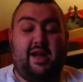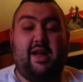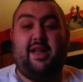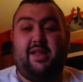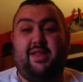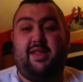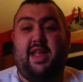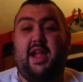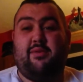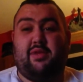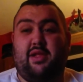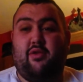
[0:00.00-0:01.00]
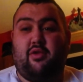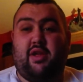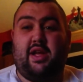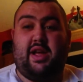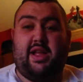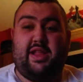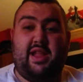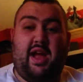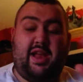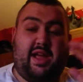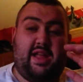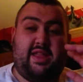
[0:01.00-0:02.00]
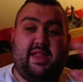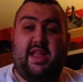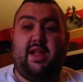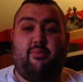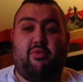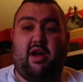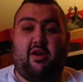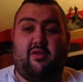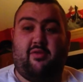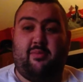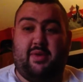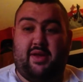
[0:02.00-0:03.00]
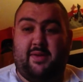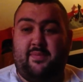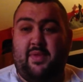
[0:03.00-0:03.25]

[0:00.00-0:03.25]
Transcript: I can deal to look like it's not like a deal breaker for me.